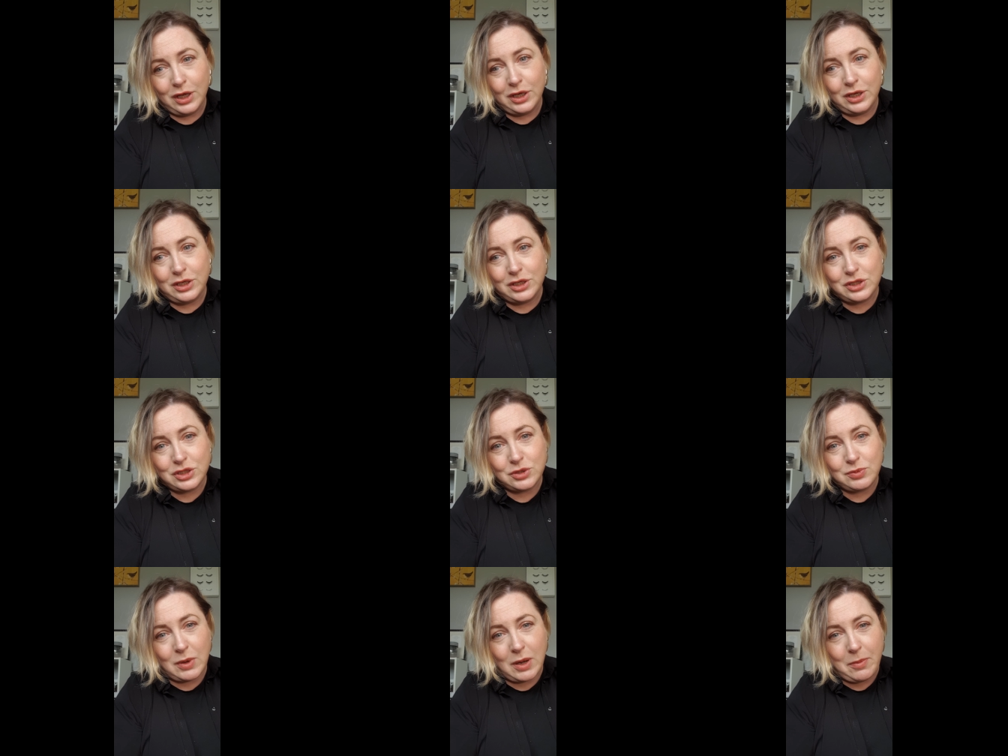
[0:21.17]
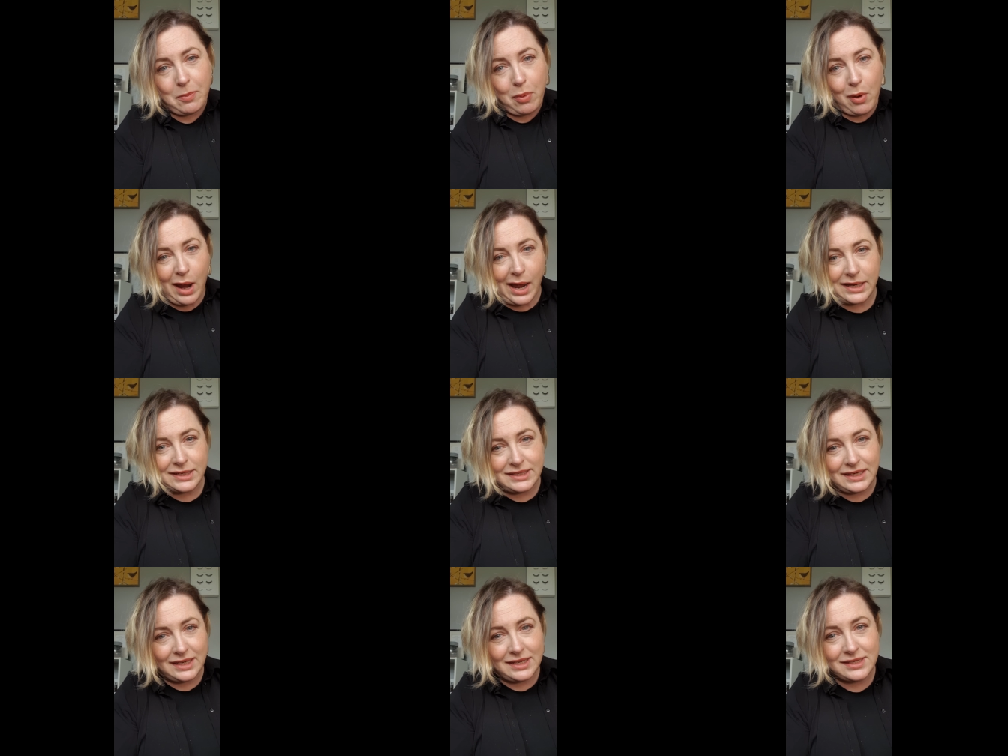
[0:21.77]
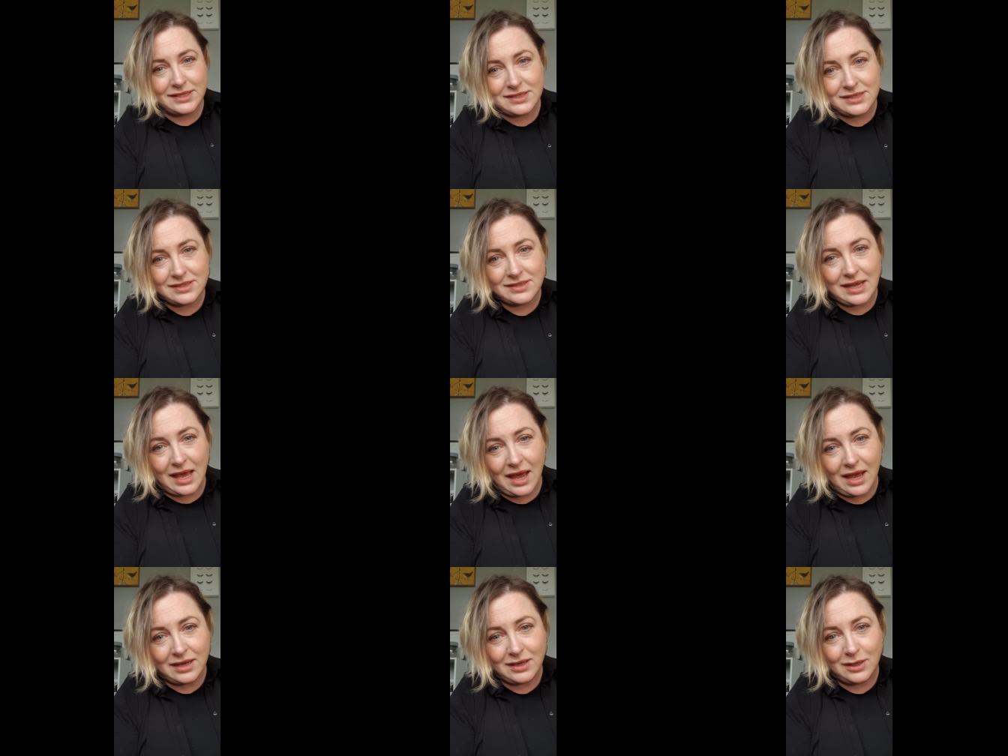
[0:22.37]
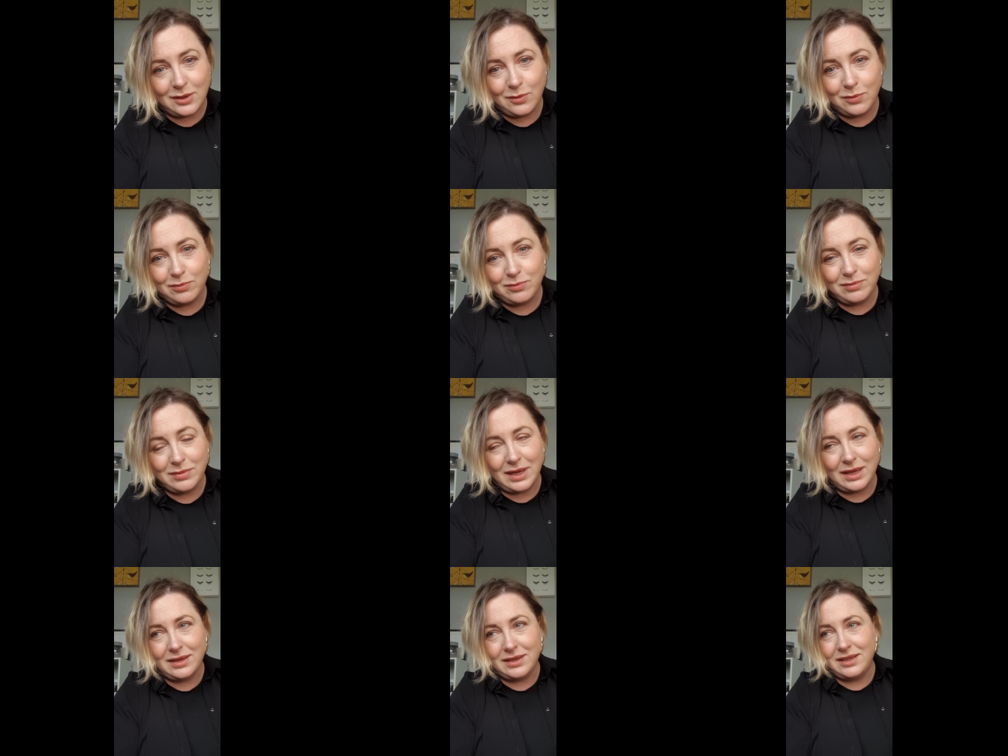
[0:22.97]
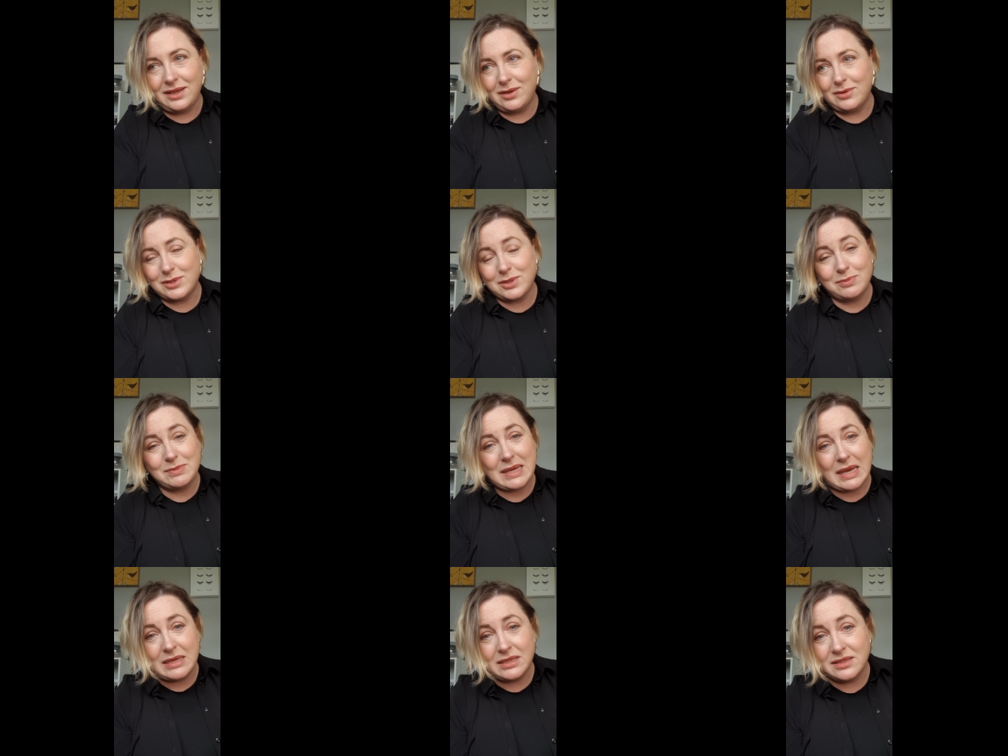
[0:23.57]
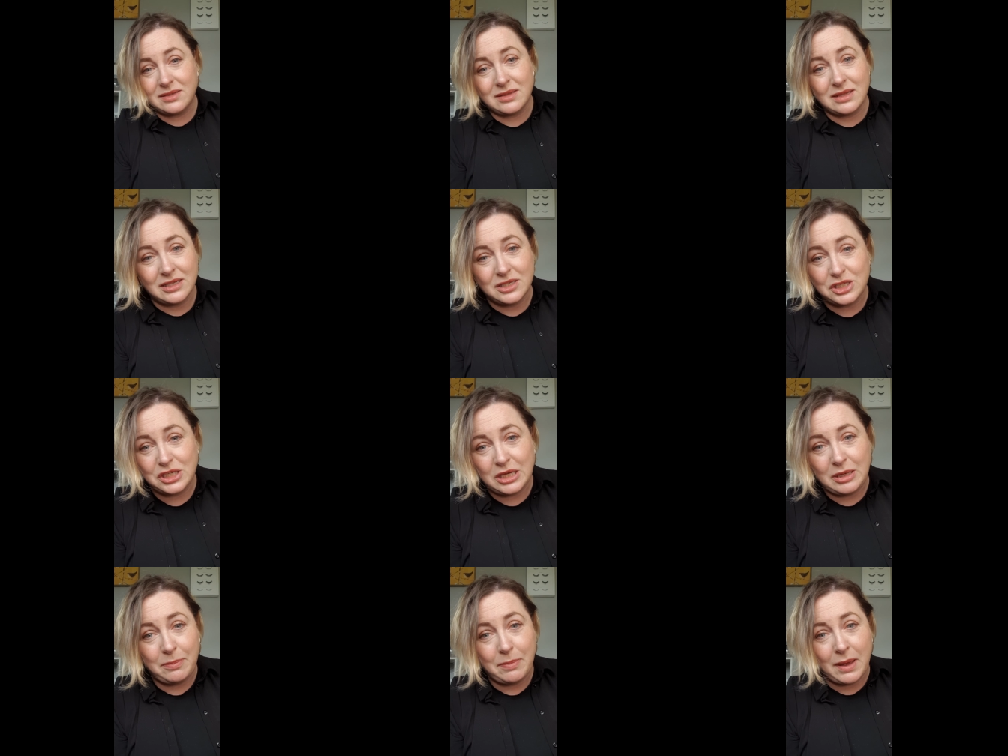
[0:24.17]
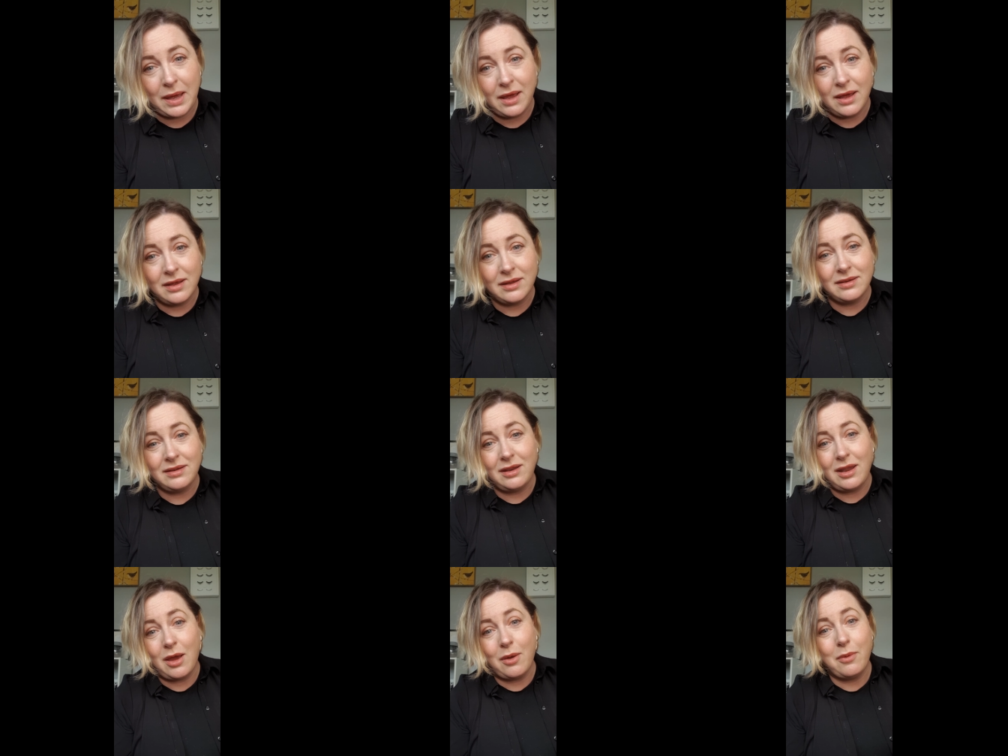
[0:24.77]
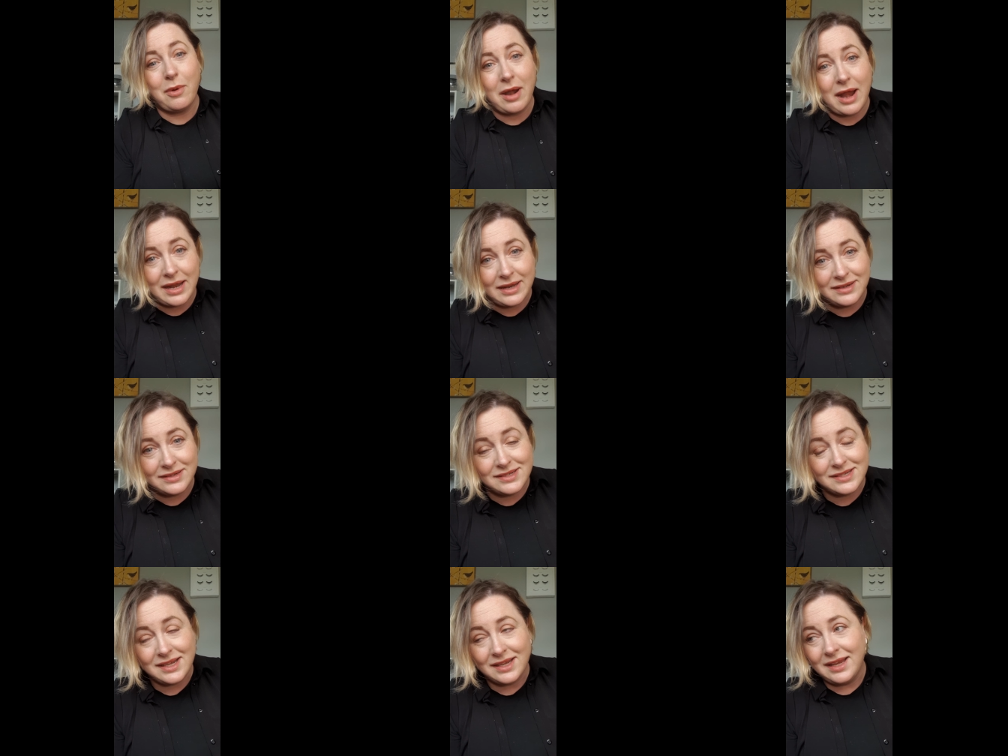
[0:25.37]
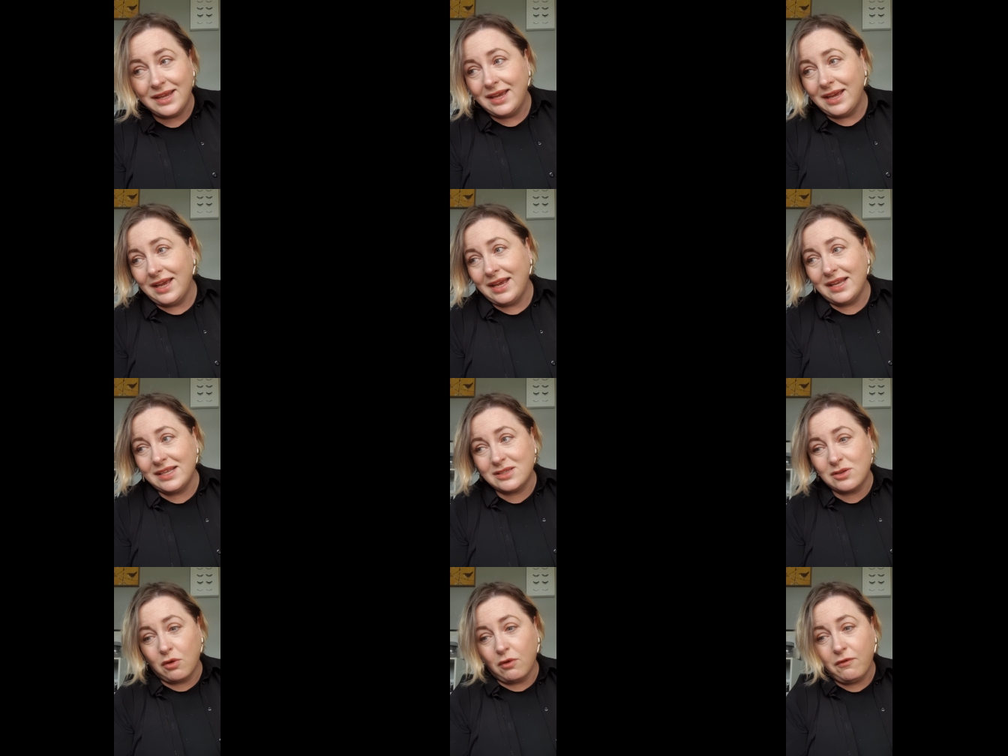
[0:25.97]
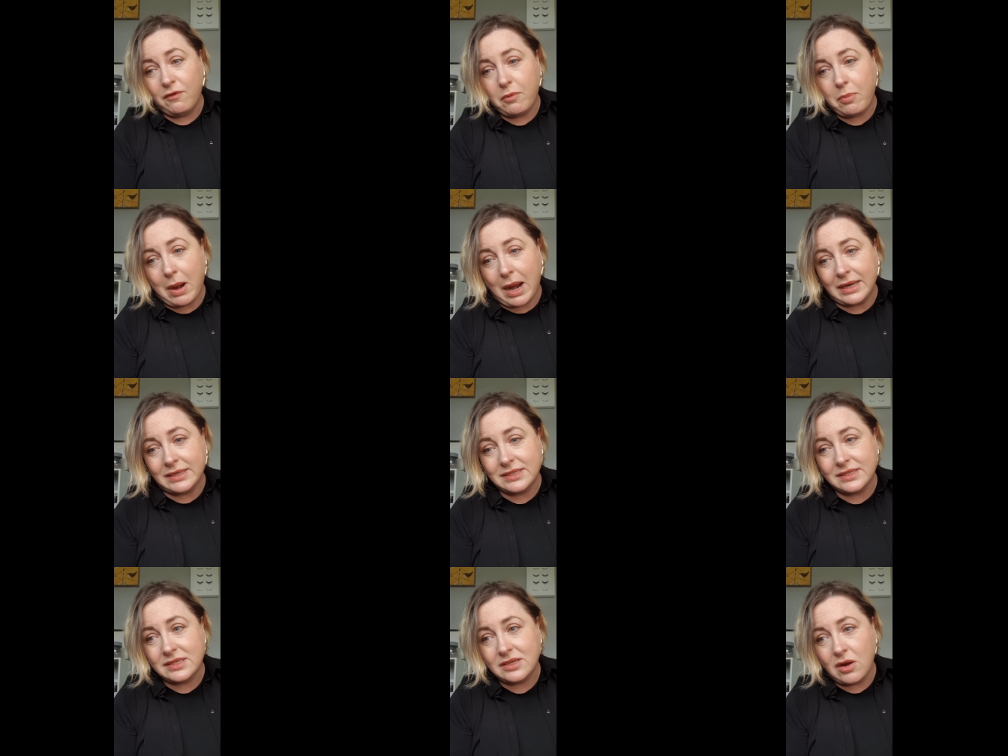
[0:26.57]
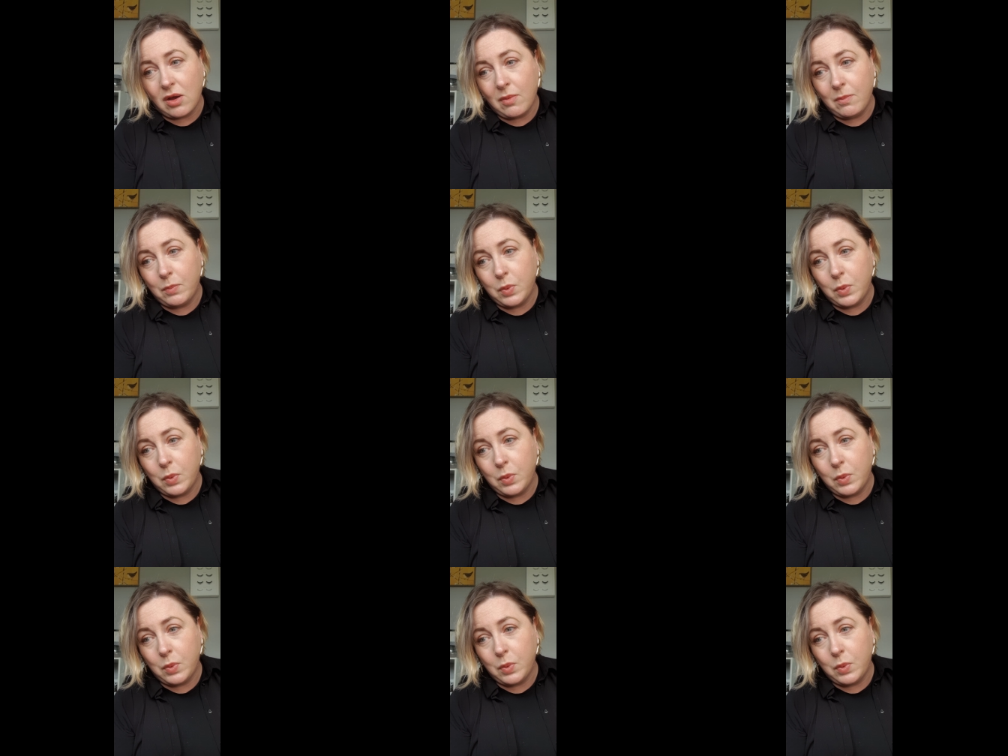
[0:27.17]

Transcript: you just want to practice and you know, sometimes the cheaper lower end is good for practicing on.